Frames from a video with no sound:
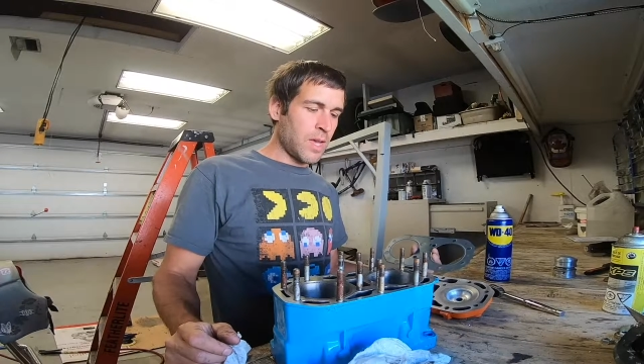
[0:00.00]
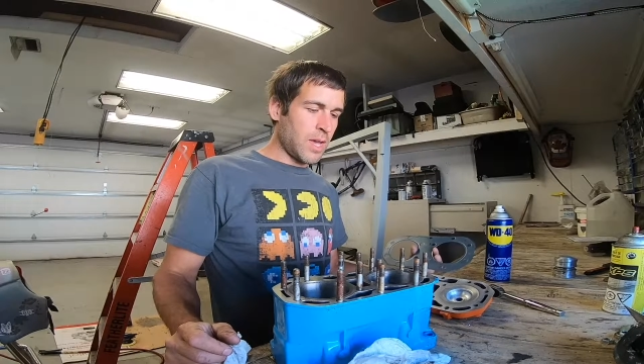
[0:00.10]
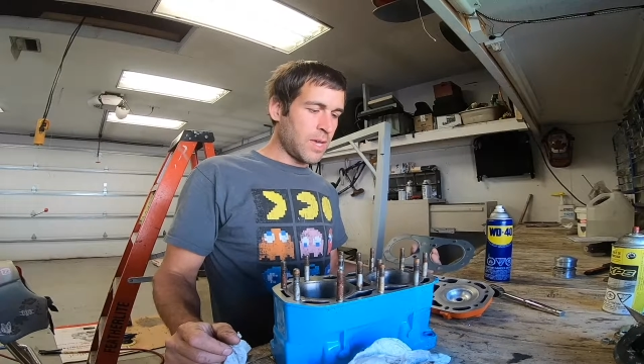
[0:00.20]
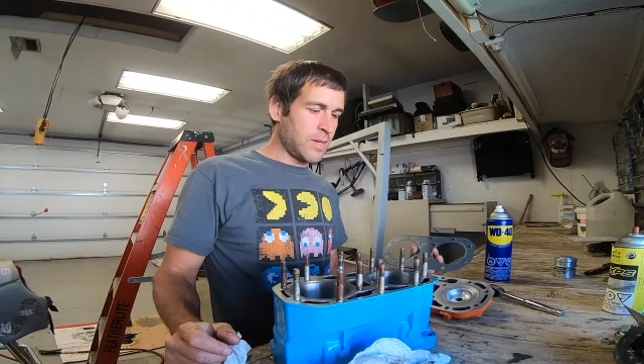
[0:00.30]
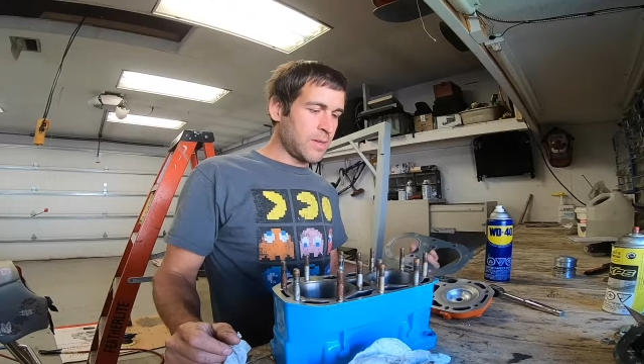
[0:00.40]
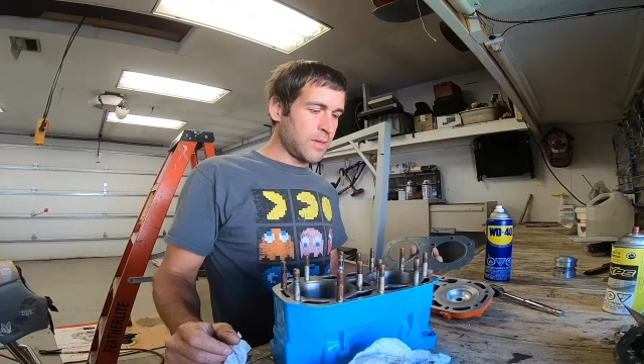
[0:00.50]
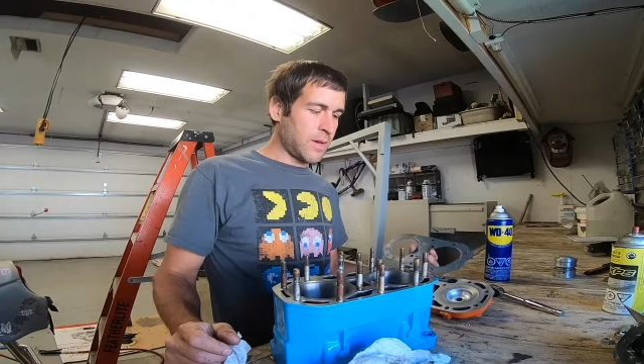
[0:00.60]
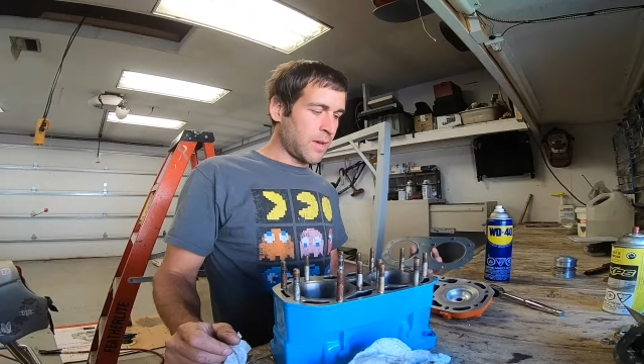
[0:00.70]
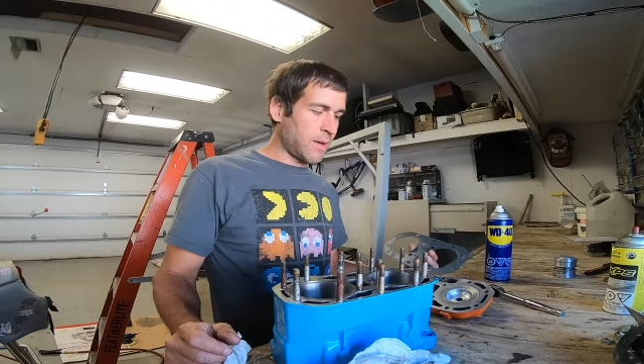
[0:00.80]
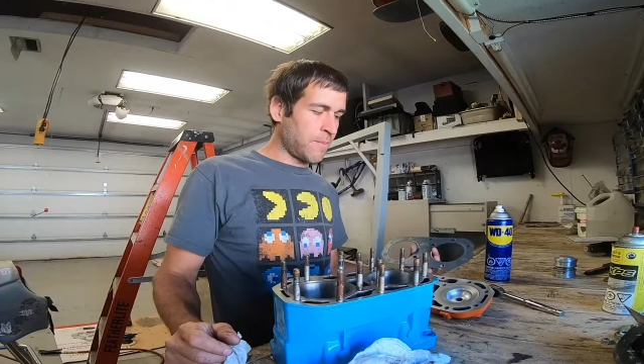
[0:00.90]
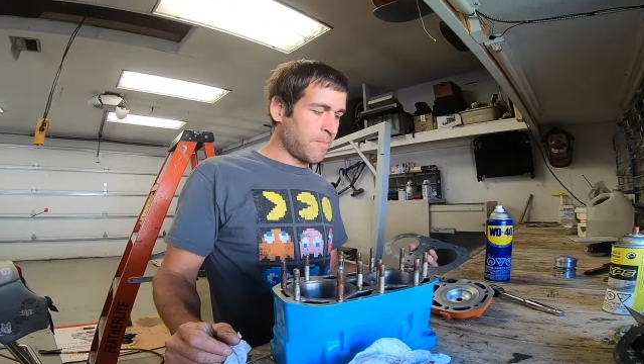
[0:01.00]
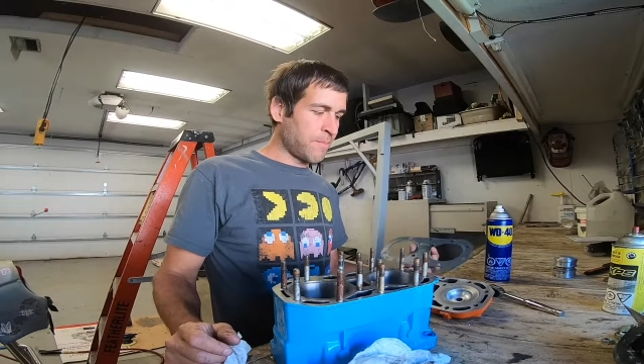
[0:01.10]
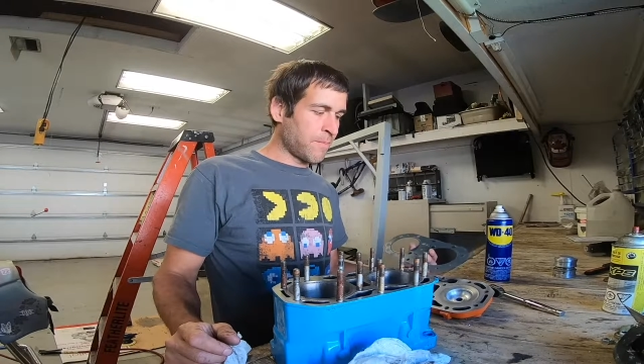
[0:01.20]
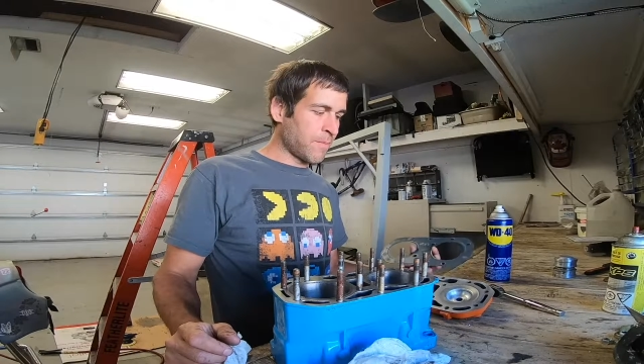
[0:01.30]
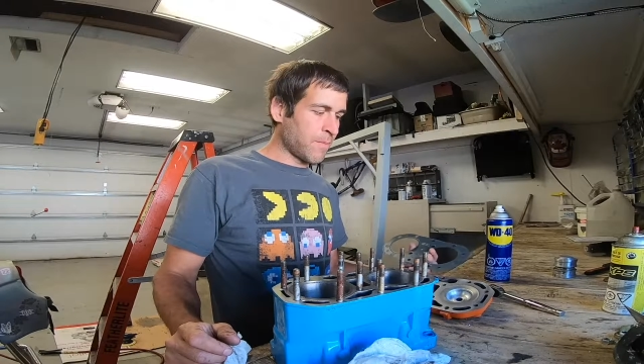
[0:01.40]
And
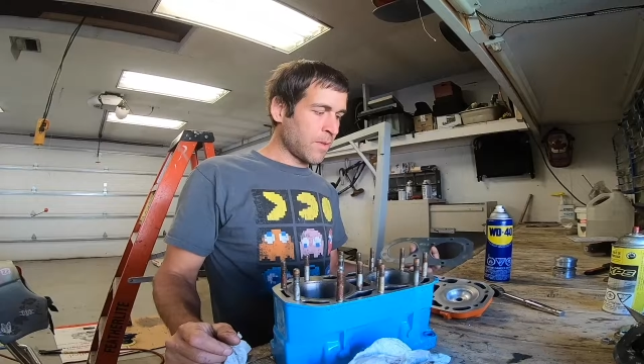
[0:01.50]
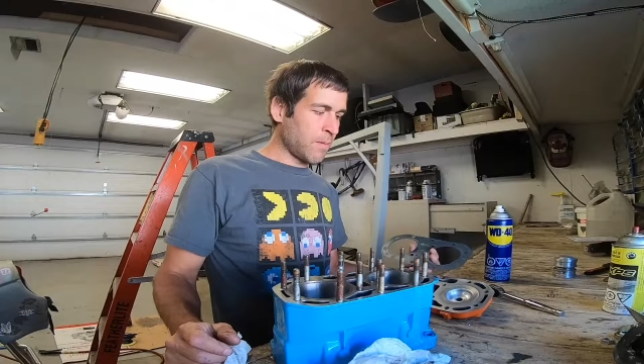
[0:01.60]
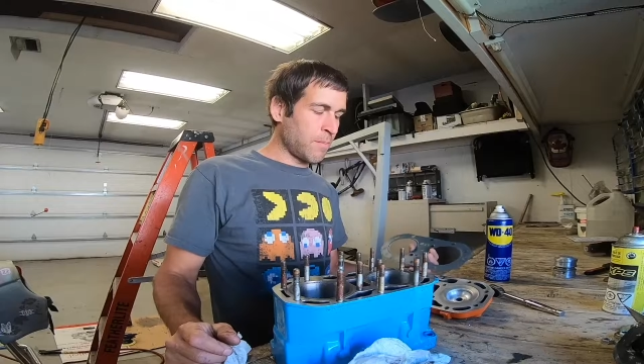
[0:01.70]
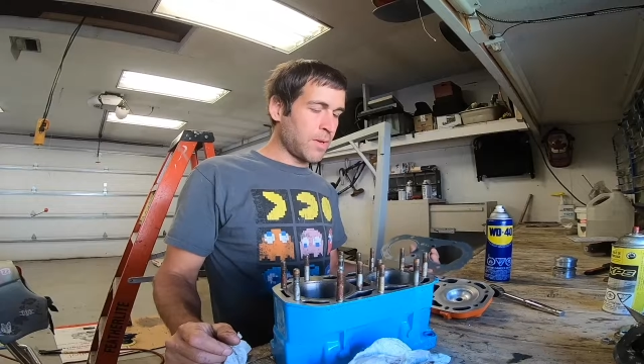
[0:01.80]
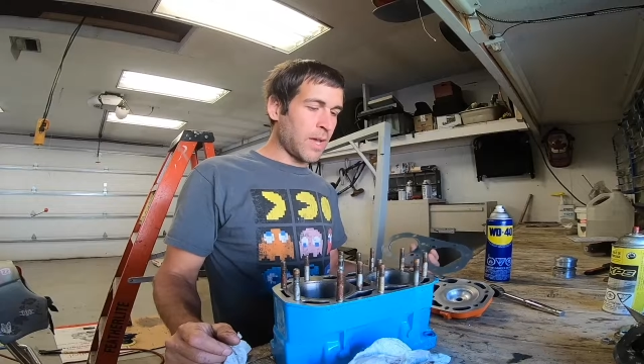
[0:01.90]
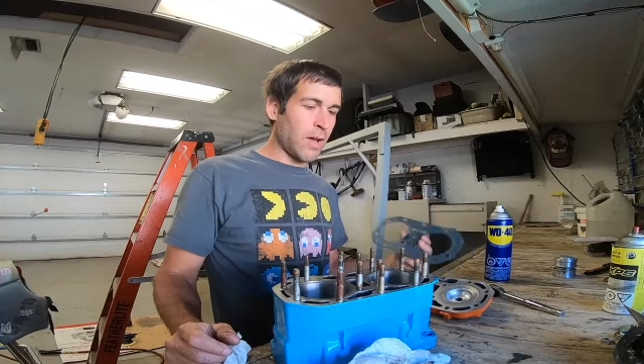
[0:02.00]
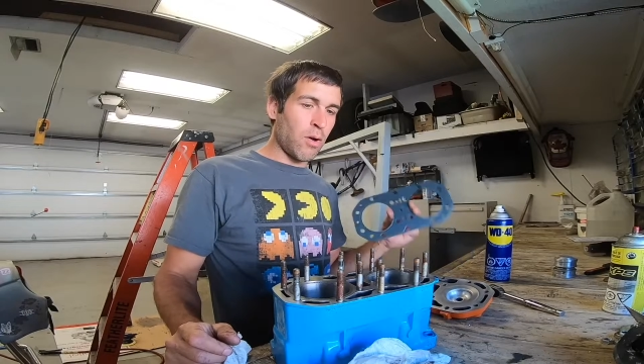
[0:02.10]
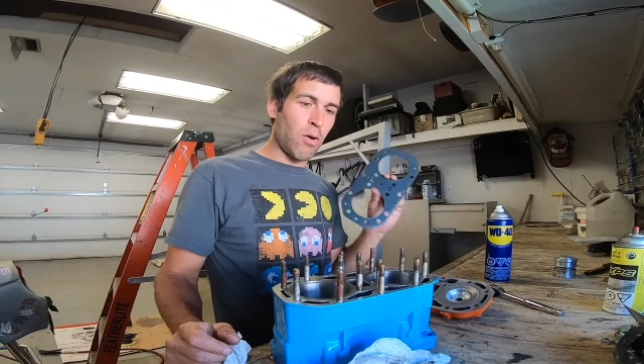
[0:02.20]
but yeah,